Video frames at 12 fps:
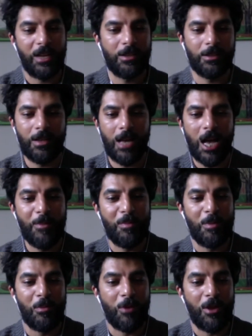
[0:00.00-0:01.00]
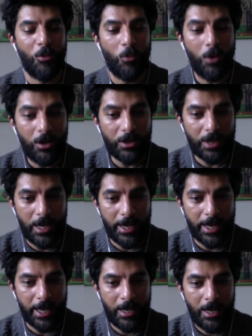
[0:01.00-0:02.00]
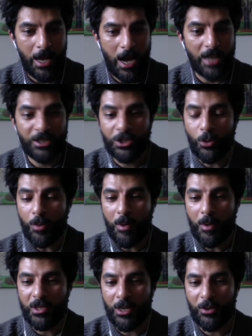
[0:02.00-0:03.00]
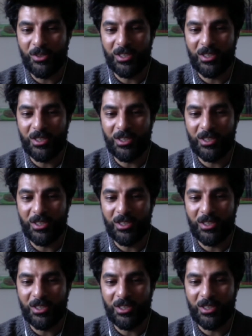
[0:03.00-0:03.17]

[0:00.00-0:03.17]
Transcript: how many people around the world heard it. I still wouldn't be able to tell you,